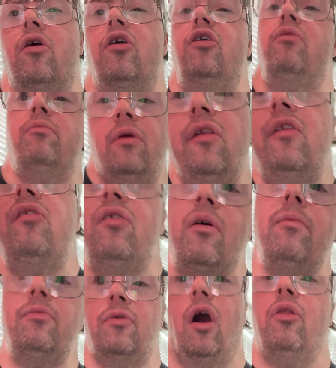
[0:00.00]
you messed
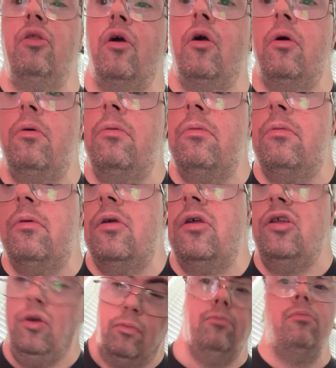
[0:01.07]
up, Tom.
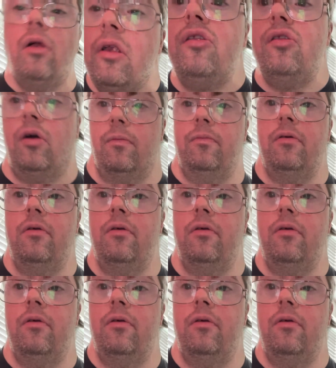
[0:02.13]
You messed up.